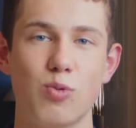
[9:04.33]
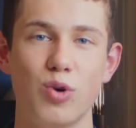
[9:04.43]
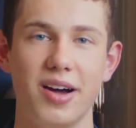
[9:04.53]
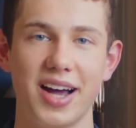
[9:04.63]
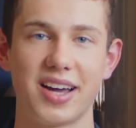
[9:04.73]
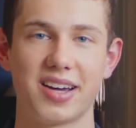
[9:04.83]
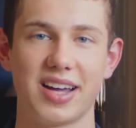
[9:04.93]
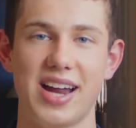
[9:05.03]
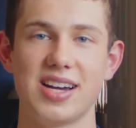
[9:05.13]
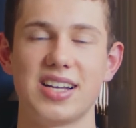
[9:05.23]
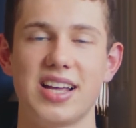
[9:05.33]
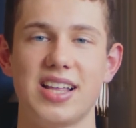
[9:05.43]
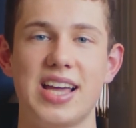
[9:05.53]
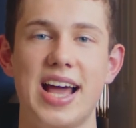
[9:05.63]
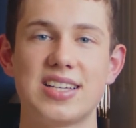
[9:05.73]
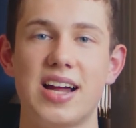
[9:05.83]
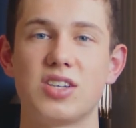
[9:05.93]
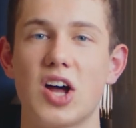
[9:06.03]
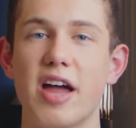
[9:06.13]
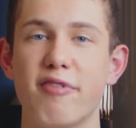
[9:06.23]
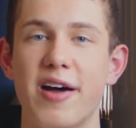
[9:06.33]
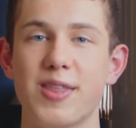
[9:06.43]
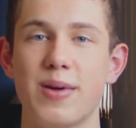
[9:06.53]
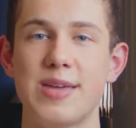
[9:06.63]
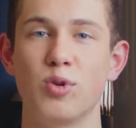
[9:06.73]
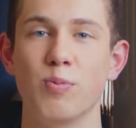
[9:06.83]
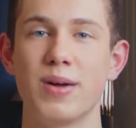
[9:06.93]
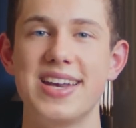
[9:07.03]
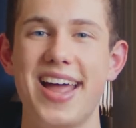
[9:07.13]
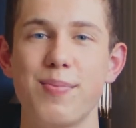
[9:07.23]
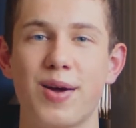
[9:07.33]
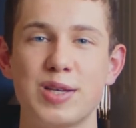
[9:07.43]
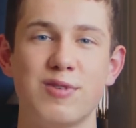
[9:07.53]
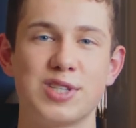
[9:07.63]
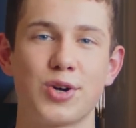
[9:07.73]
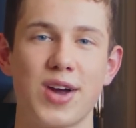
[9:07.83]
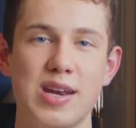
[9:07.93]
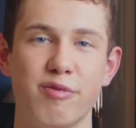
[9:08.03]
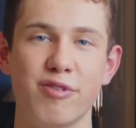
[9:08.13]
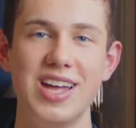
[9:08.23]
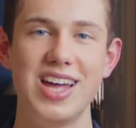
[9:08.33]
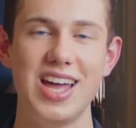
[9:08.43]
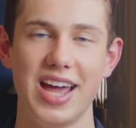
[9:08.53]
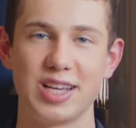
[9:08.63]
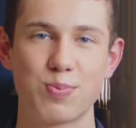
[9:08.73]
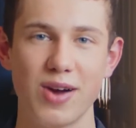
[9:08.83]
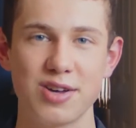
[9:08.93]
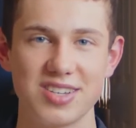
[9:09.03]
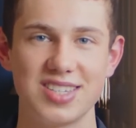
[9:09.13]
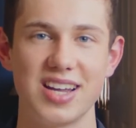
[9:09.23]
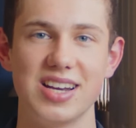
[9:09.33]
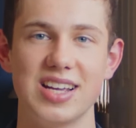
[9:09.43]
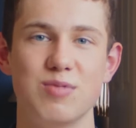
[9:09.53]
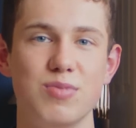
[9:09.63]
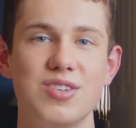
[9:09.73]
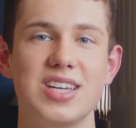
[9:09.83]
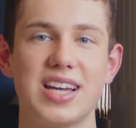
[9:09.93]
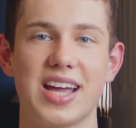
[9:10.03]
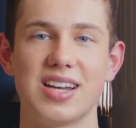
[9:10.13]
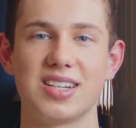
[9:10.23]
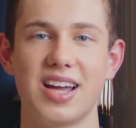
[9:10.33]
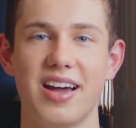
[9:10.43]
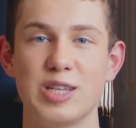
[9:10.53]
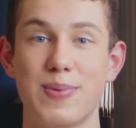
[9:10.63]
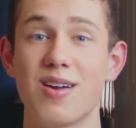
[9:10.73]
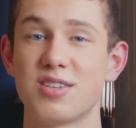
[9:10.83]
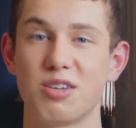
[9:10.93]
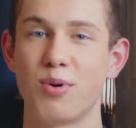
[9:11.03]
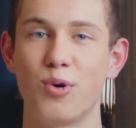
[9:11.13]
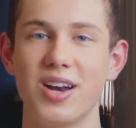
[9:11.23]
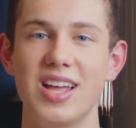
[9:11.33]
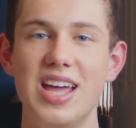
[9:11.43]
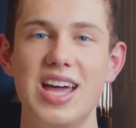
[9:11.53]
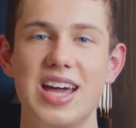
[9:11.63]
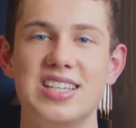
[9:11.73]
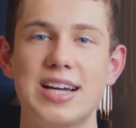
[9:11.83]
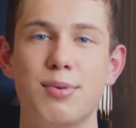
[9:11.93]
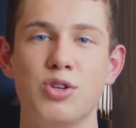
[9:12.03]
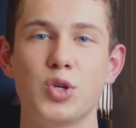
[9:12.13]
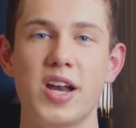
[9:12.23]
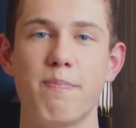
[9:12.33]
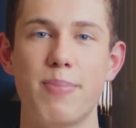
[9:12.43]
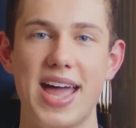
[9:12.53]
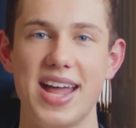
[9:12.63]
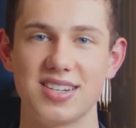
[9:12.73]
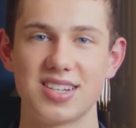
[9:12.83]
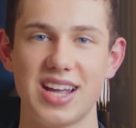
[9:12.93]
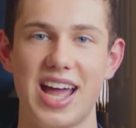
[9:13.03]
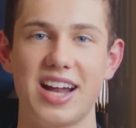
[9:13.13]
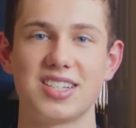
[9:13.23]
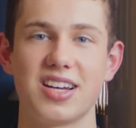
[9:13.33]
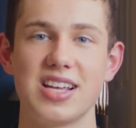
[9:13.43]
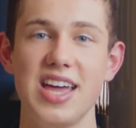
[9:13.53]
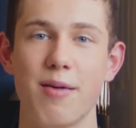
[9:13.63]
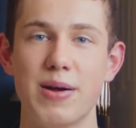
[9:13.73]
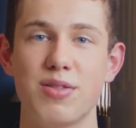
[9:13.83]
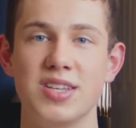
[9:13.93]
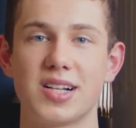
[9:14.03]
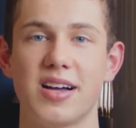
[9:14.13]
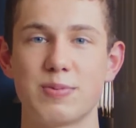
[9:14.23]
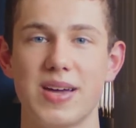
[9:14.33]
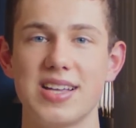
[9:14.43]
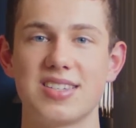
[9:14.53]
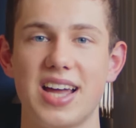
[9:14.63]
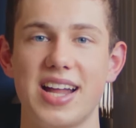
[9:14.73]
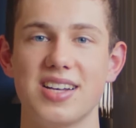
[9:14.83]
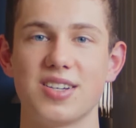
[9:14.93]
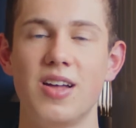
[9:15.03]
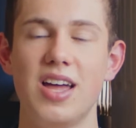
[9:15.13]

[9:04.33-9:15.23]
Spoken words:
work, and he hasn't had time for other people. But now, because of his creative expressions and his music and his parents' support, he's able to join a band and be with his classmates and